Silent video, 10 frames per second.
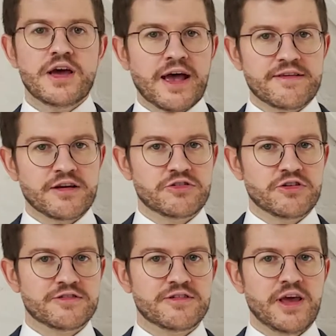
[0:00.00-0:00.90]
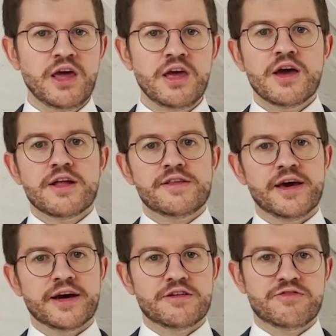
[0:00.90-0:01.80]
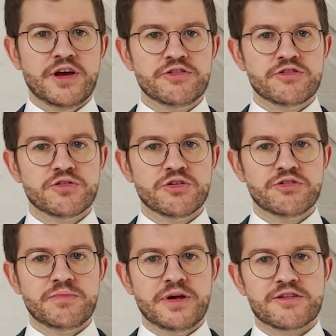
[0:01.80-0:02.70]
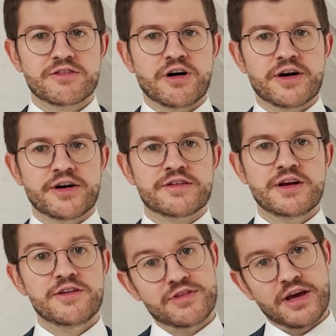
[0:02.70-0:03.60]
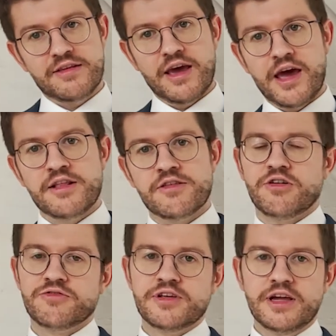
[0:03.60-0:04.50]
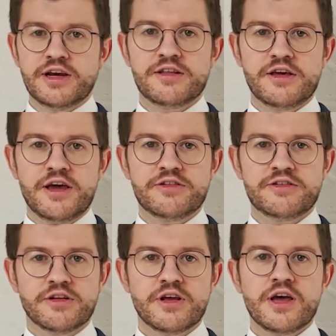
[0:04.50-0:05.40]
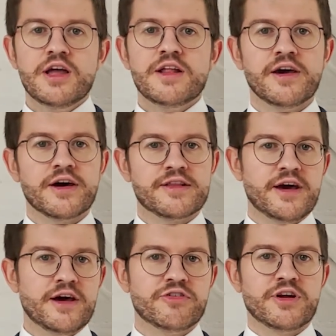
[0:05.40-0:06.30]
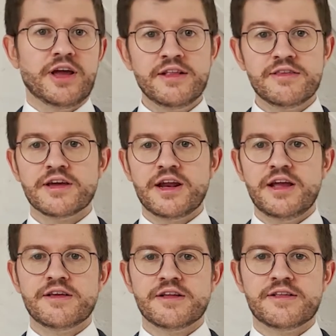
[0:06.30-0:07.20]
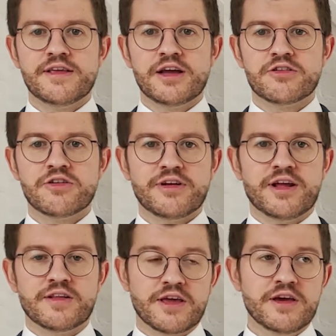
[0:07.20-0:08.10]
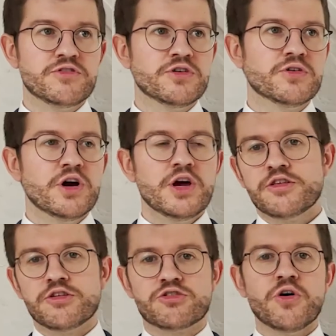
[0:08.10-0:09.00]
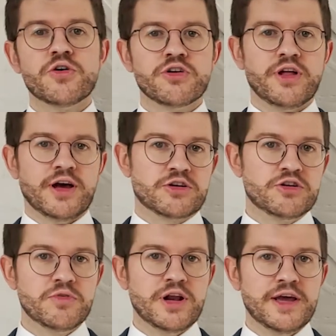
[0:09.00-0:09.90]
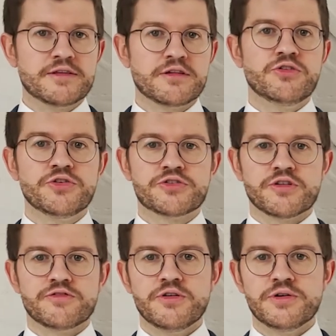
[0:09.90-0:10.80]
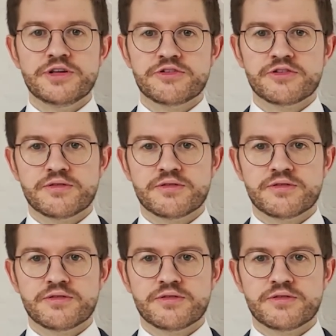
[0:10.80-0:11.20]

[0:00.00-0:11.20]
As I just said, the activation dosimeters are retrieved at the end of the irradiation. They are therefore integrating detectors and give you the total accumulated neutron fluence.